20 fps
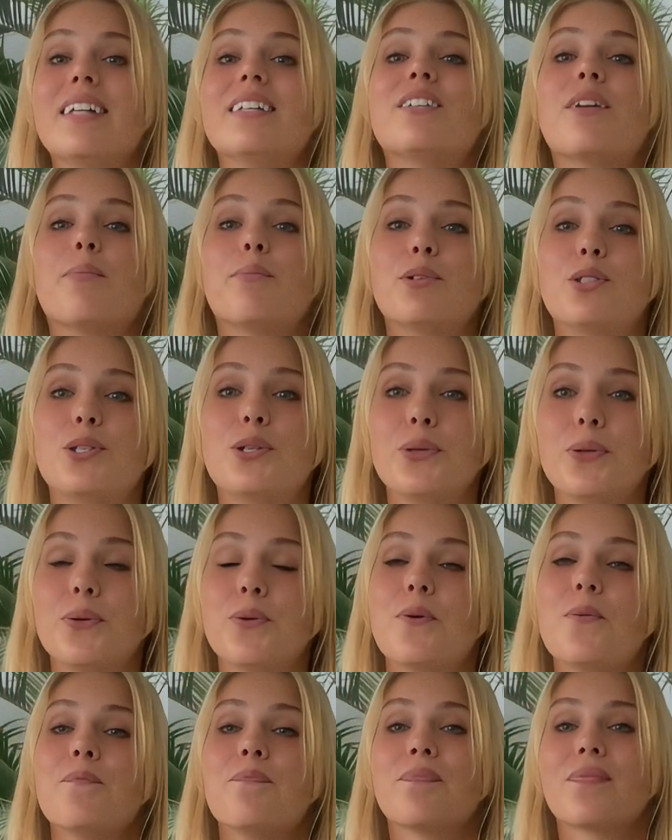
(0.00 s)
Number two,
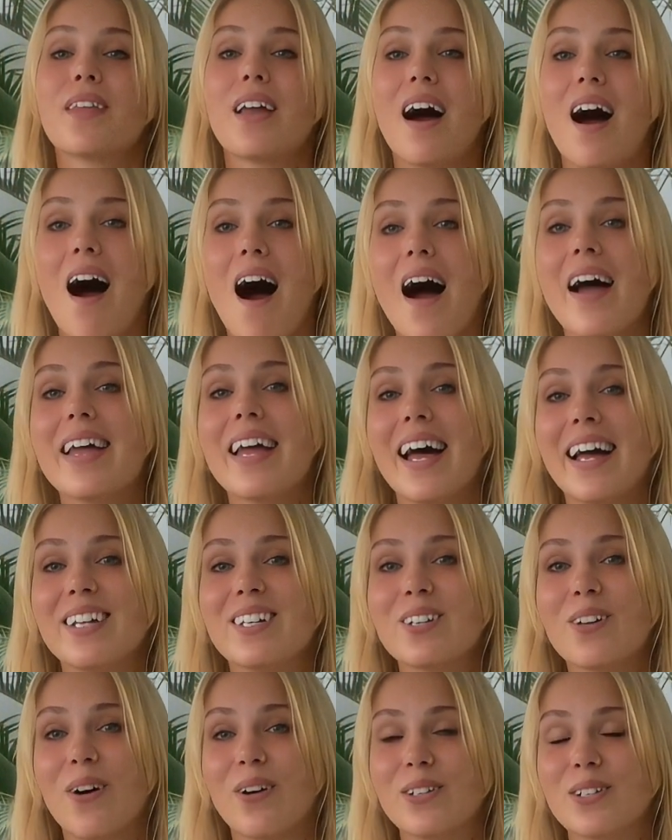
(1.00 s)

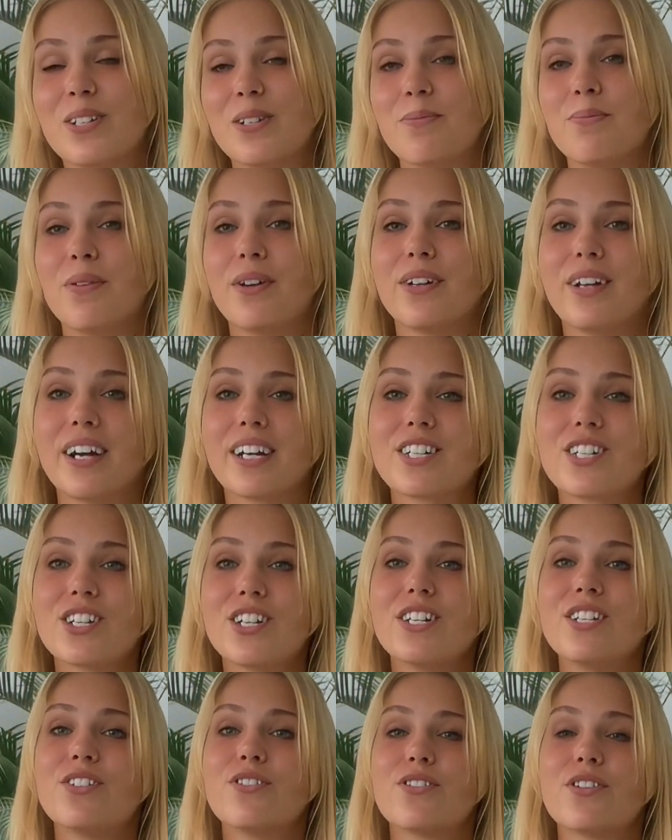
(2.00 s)
high-end content
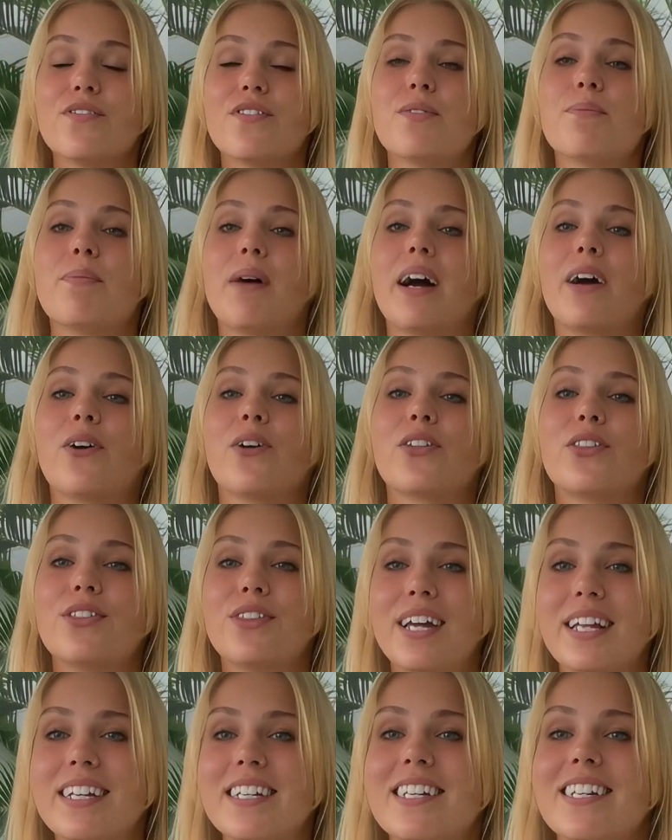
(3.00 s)
production driven by
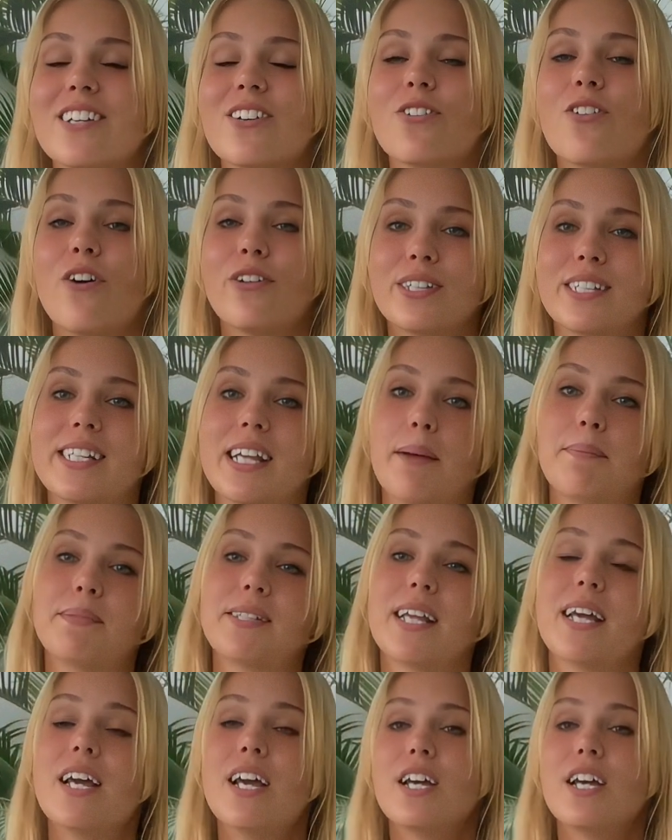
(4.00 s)
authentic concepts.